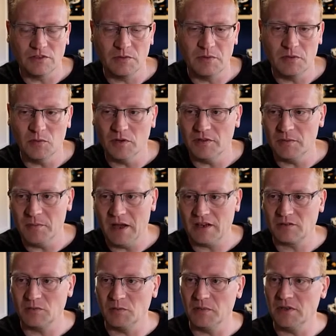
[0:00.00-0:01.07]
what the
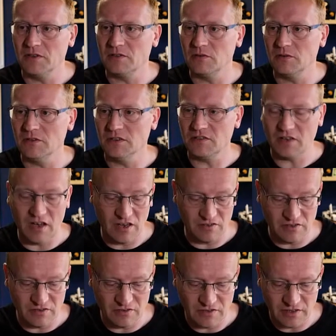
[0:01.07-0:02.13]
maximum is. So in this case,
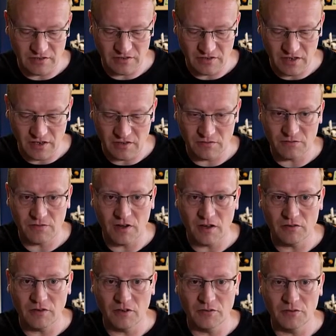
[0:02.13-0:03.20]
let's say it's
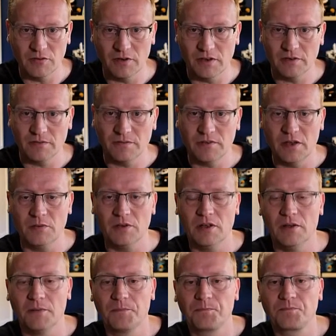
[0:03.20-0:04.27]
500, right? There we go.
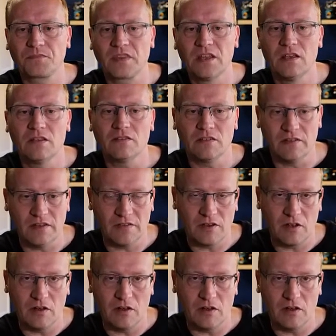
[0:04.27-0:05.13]
So then the colors